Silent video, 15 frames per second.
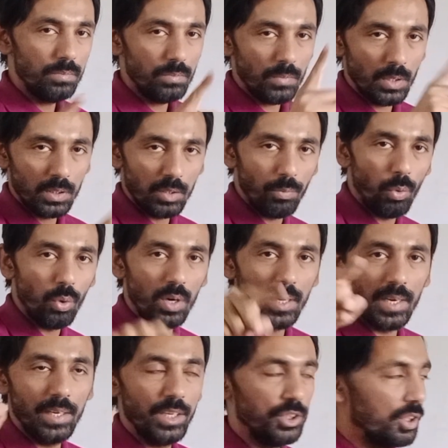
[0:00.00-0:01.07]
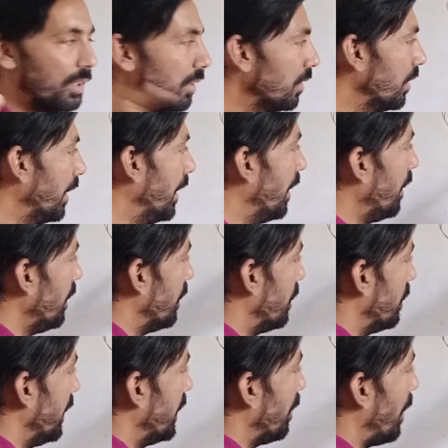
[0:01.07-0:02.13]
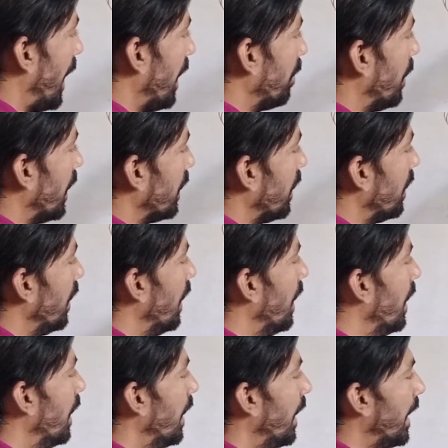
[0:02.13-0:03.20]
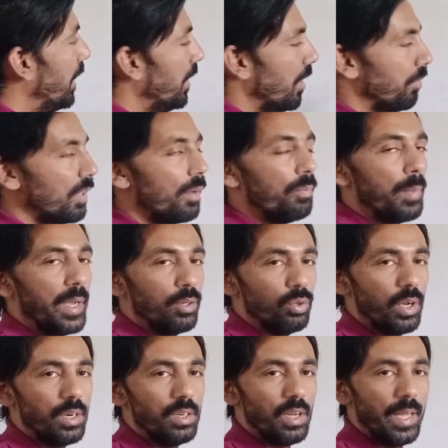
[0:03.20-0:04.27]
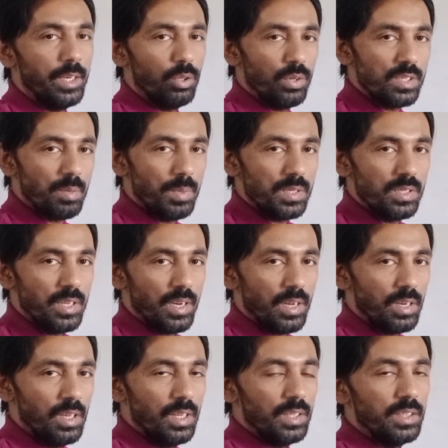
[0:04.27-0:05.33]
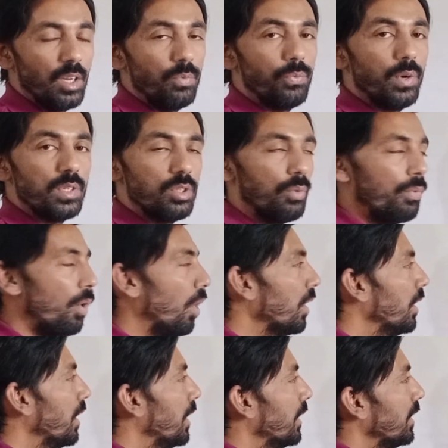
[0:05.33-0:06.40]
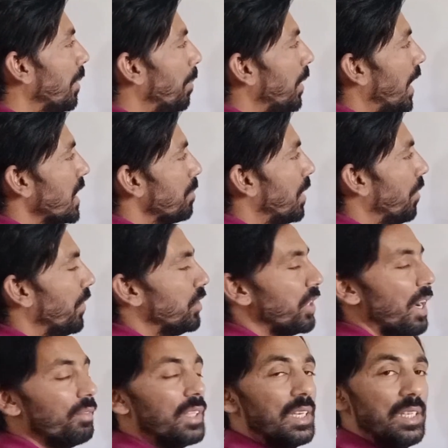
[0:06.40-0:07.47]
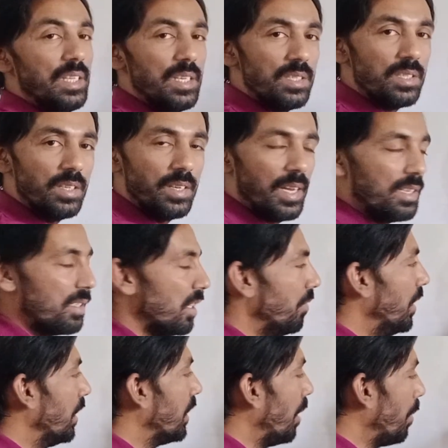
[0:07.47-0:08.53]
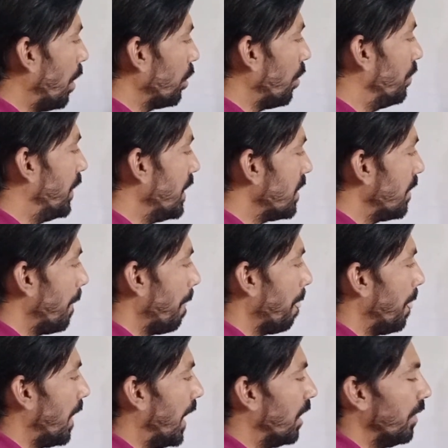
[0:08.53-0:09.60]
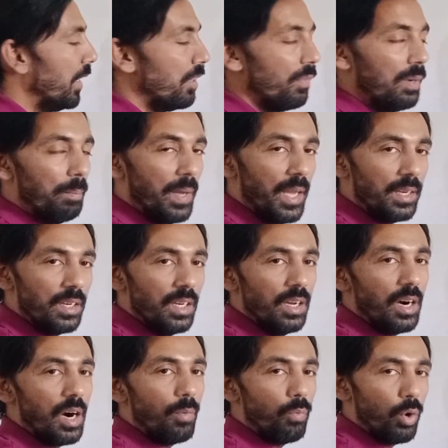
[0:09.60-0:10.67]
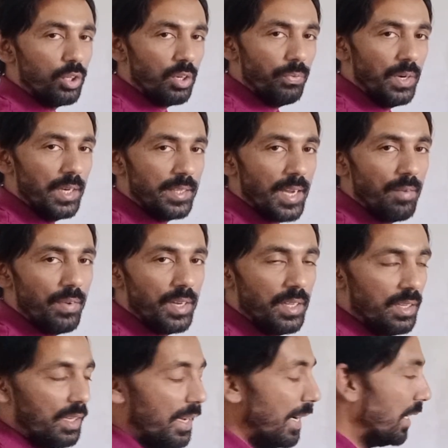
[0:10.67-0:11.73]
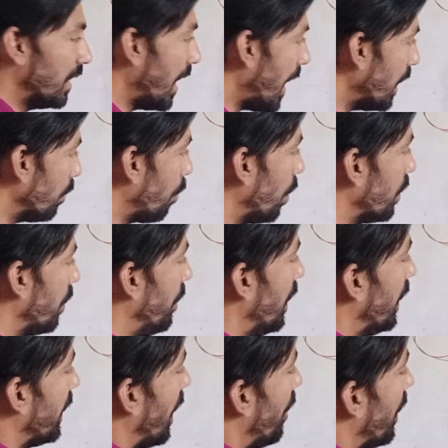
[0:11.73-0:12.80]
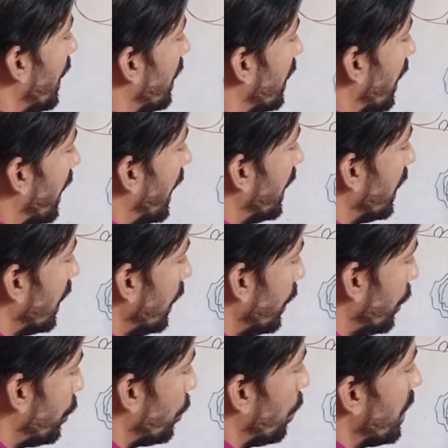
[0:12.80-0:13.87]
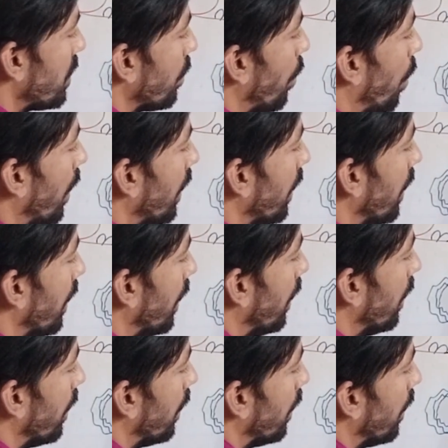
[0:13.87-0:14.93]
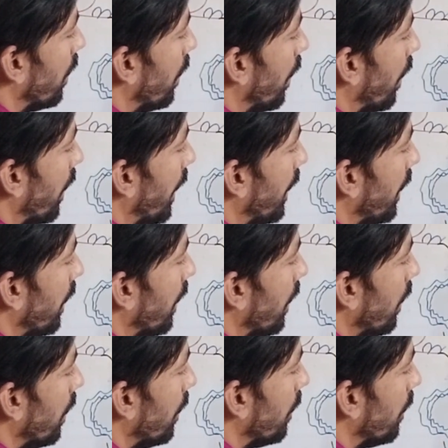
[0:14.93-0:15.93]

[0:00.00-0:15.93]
the focal dilatation here in the black marker. And if the microaneurysm is there, then first of all the plasma which have the least density will come out of this and it will make a water filled cavity, and that water filled cavity in the retinal tissue is called retinal